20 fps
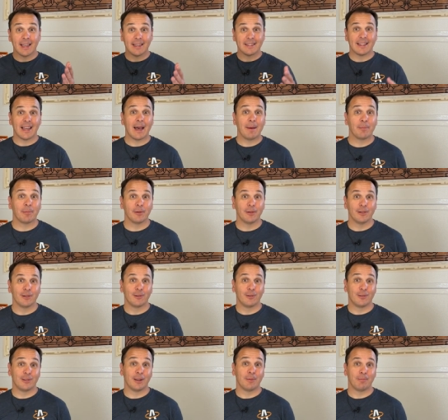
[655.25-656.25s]
has happened
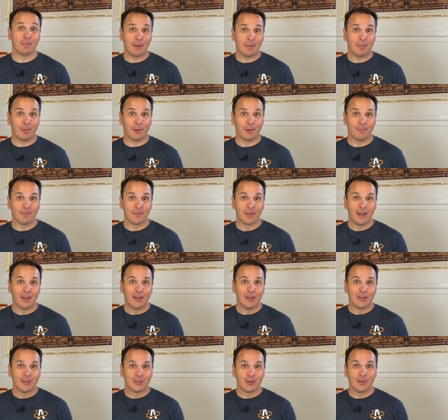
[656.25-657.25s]
to some people.
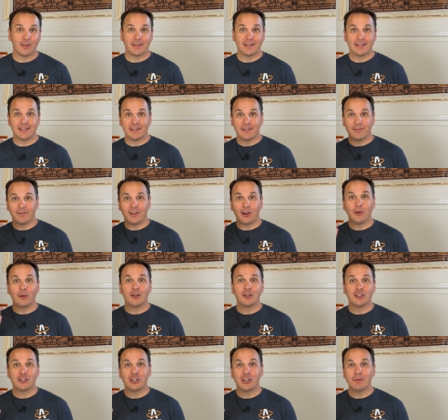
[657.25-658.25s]
So this is a very
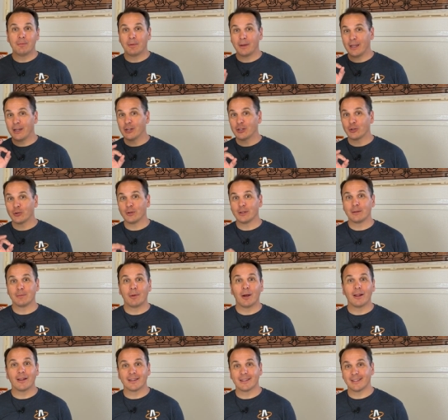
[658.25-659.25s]
cheap insurance
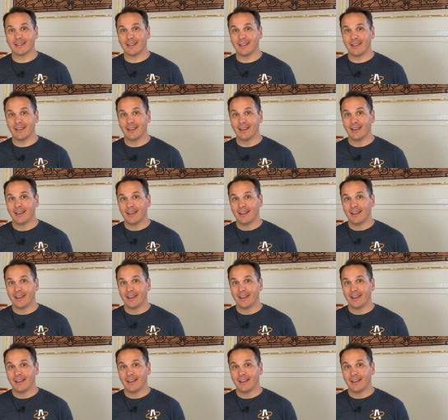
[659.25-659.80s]
policy